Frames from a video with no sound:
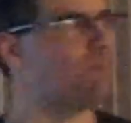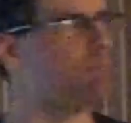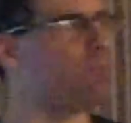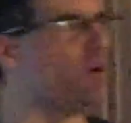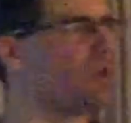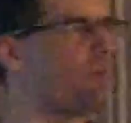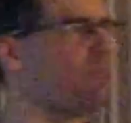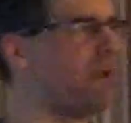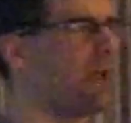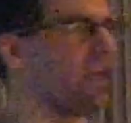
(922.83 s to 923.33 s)
up
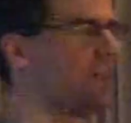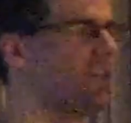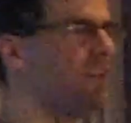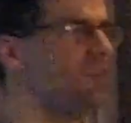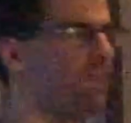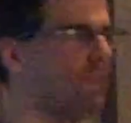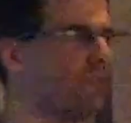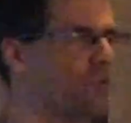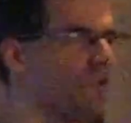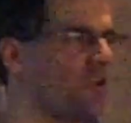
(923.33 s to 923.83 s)

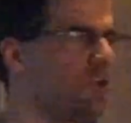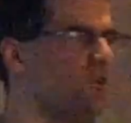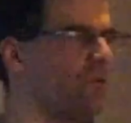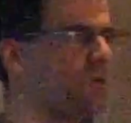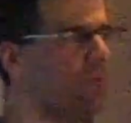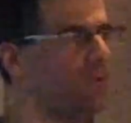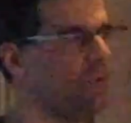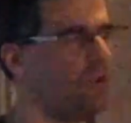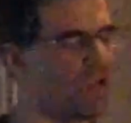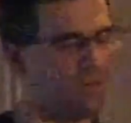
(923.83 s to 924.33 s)
automatically for you.
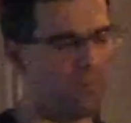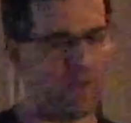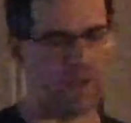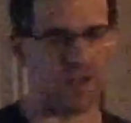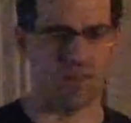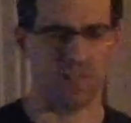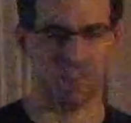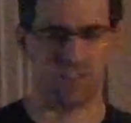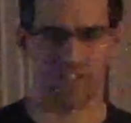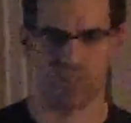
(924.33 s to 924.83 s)
It will
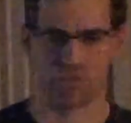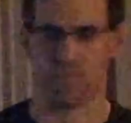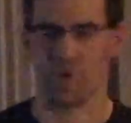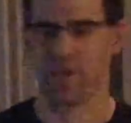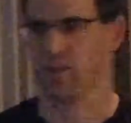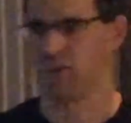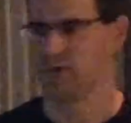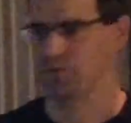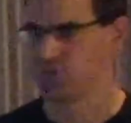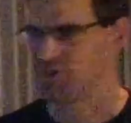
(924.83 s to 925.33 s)
automatically
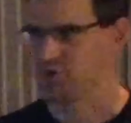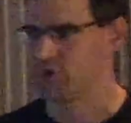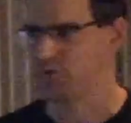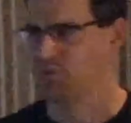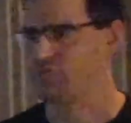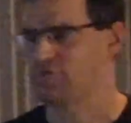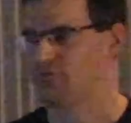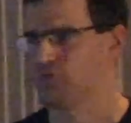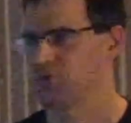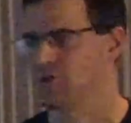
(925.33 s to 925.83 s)
suspend and
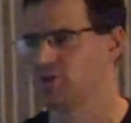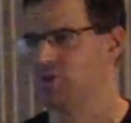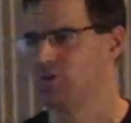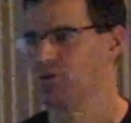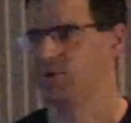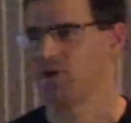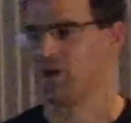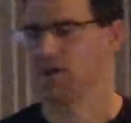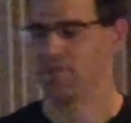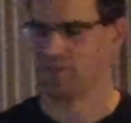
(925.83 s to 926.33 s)
resume for
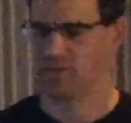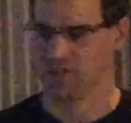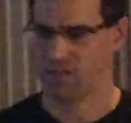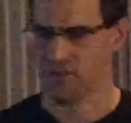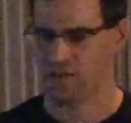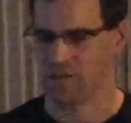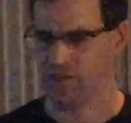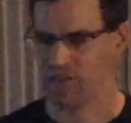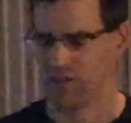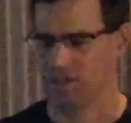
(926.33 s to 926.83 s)
you, and
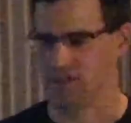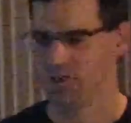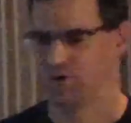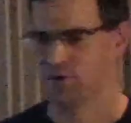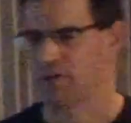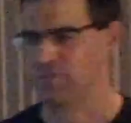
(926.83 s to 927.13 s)
then you